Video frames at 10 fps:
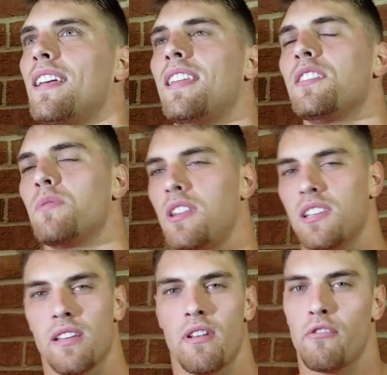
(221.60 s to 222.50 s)
It is what it
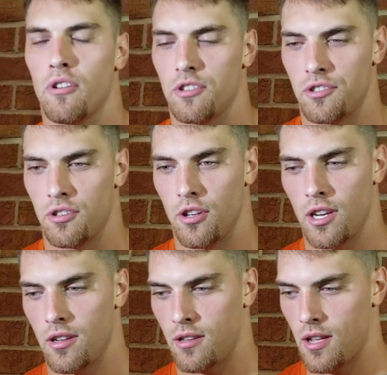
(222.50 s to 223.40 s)
is. I've never
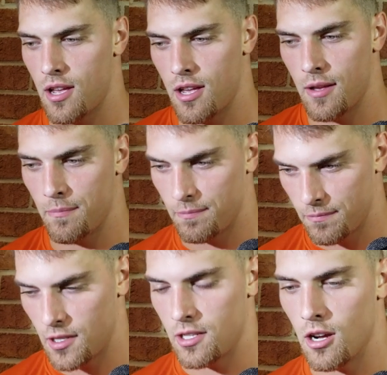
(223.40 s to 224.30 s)
understood
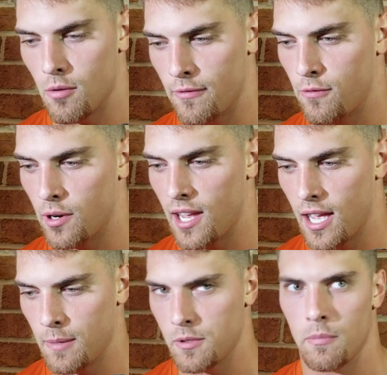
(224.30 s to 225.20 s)
the talk before games,